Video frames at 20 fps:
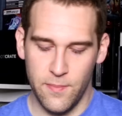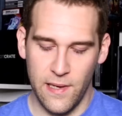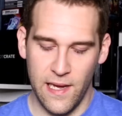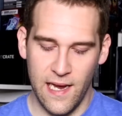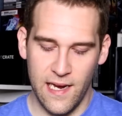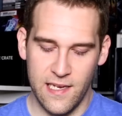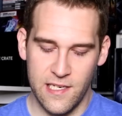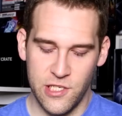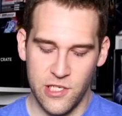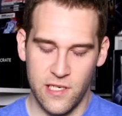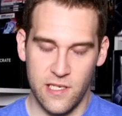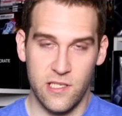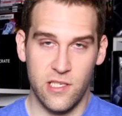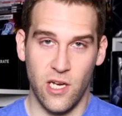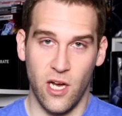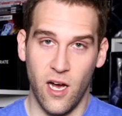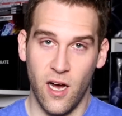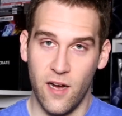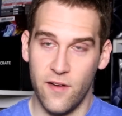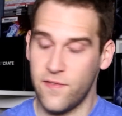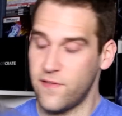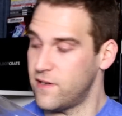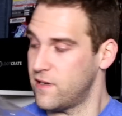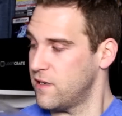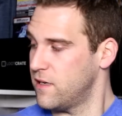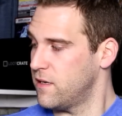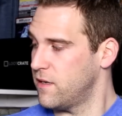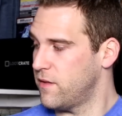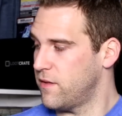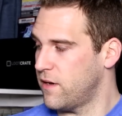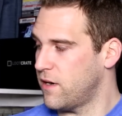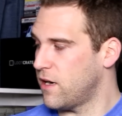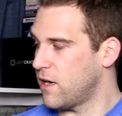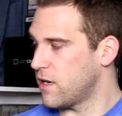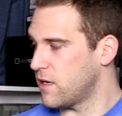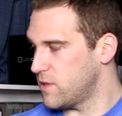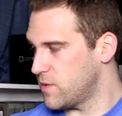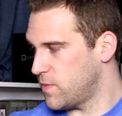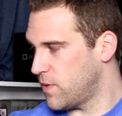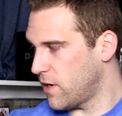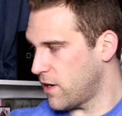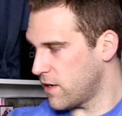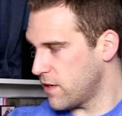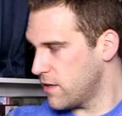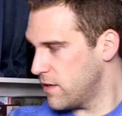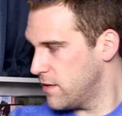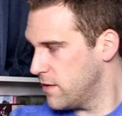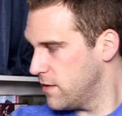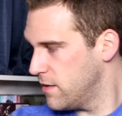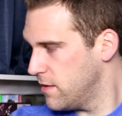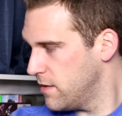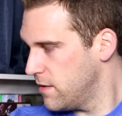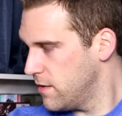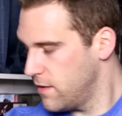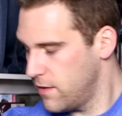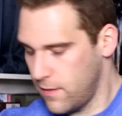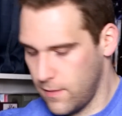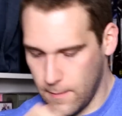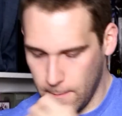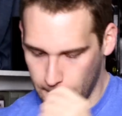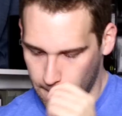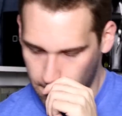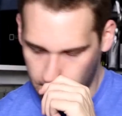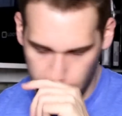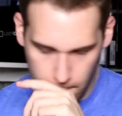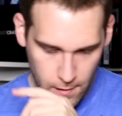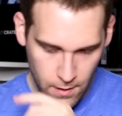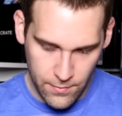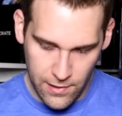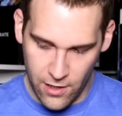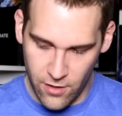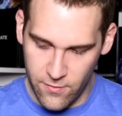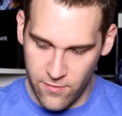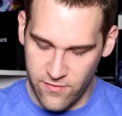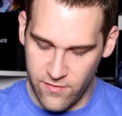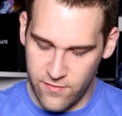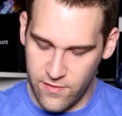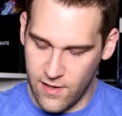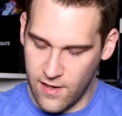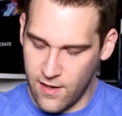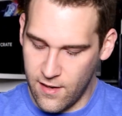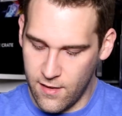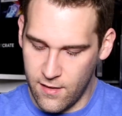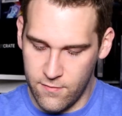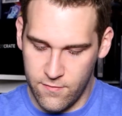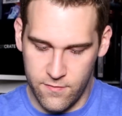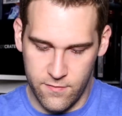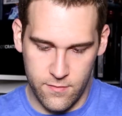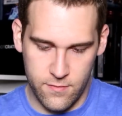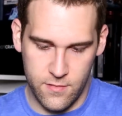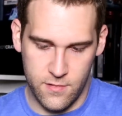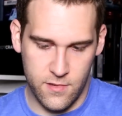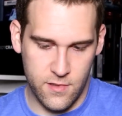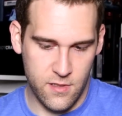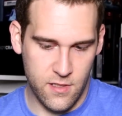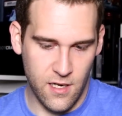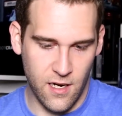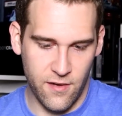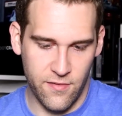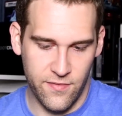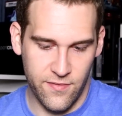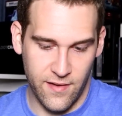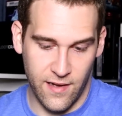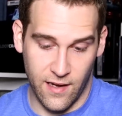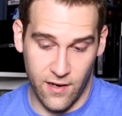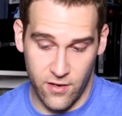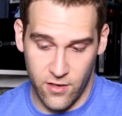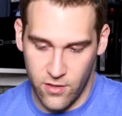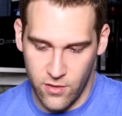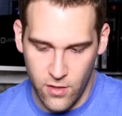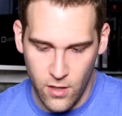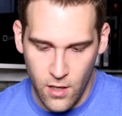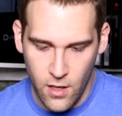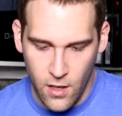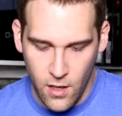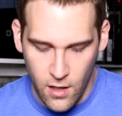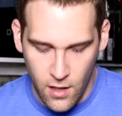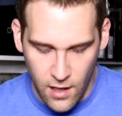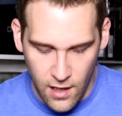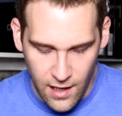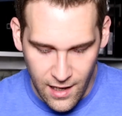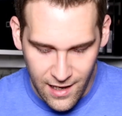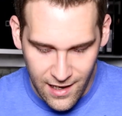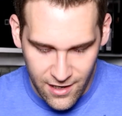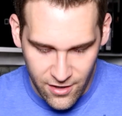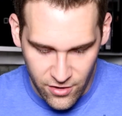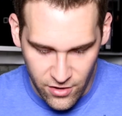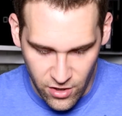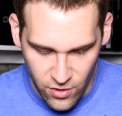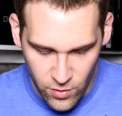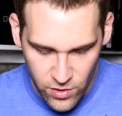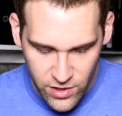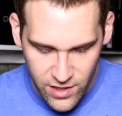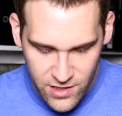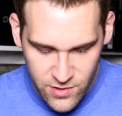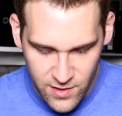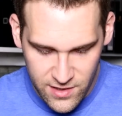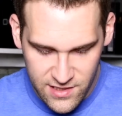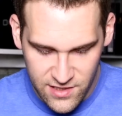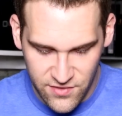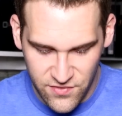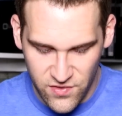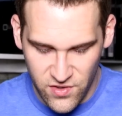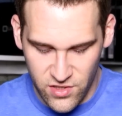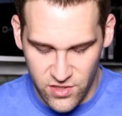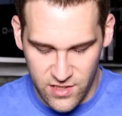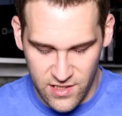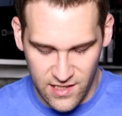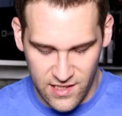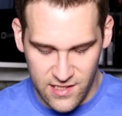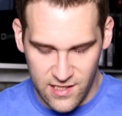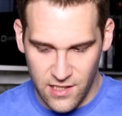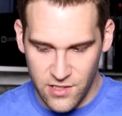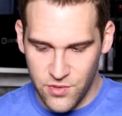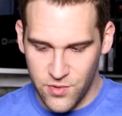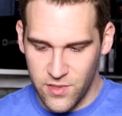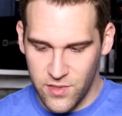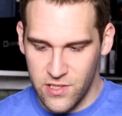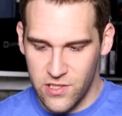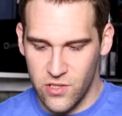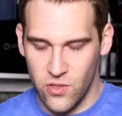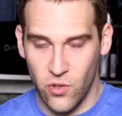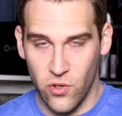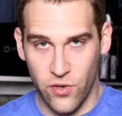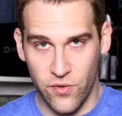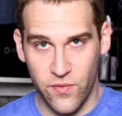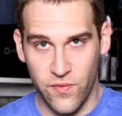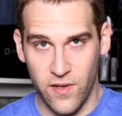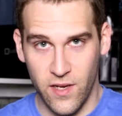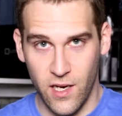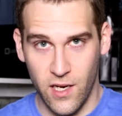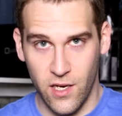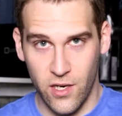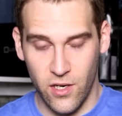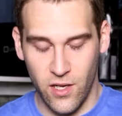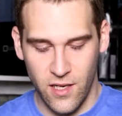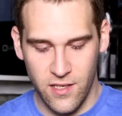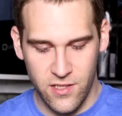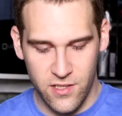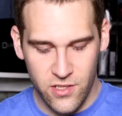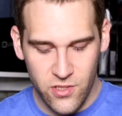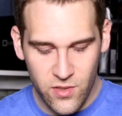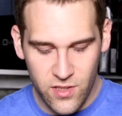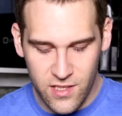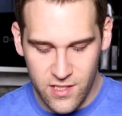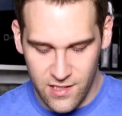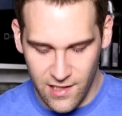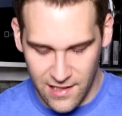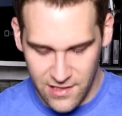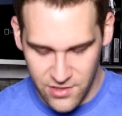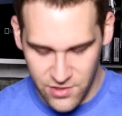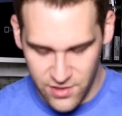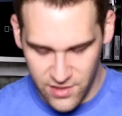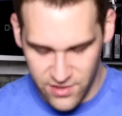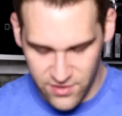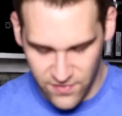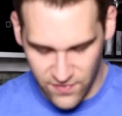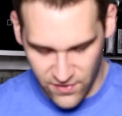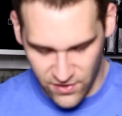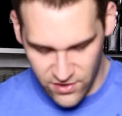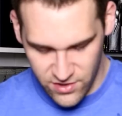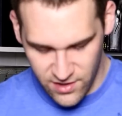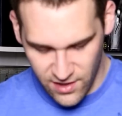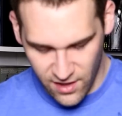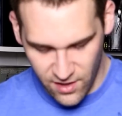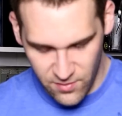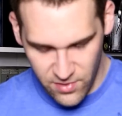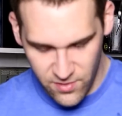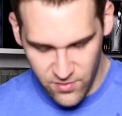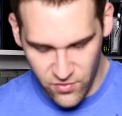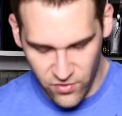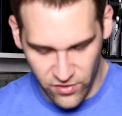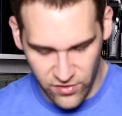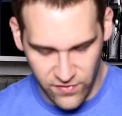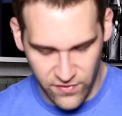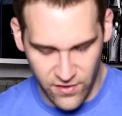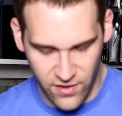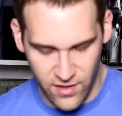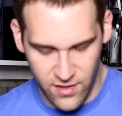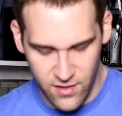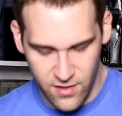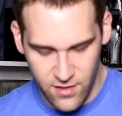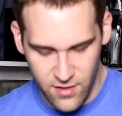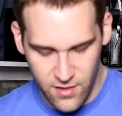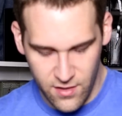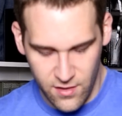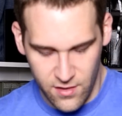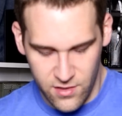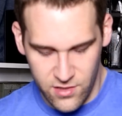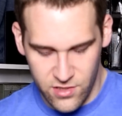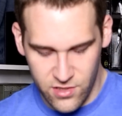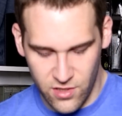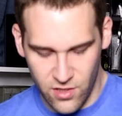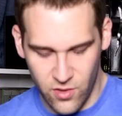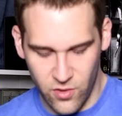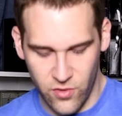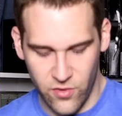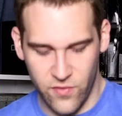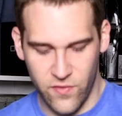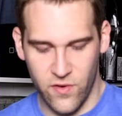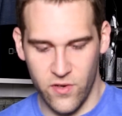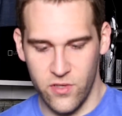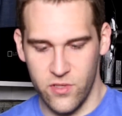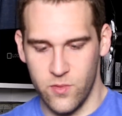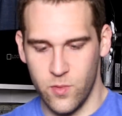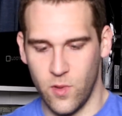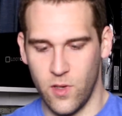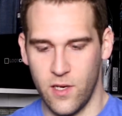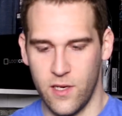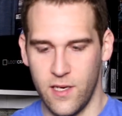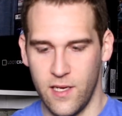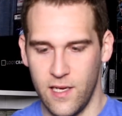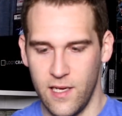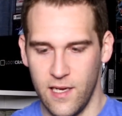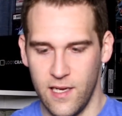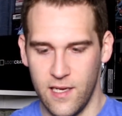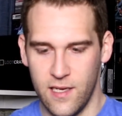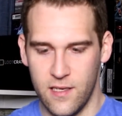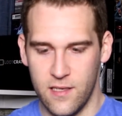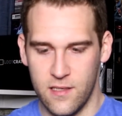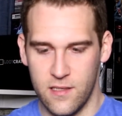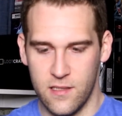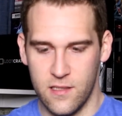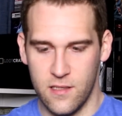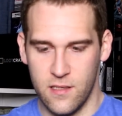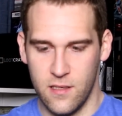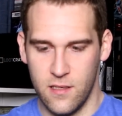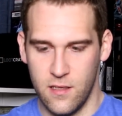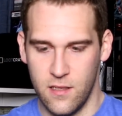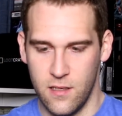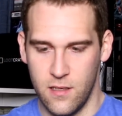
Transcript: the packaging is often the hardest part about stuff. I don't know. I don't know. What do you guys want to see first, accessories or figure? Let's do accessories first. That'll be more fun. So the first one is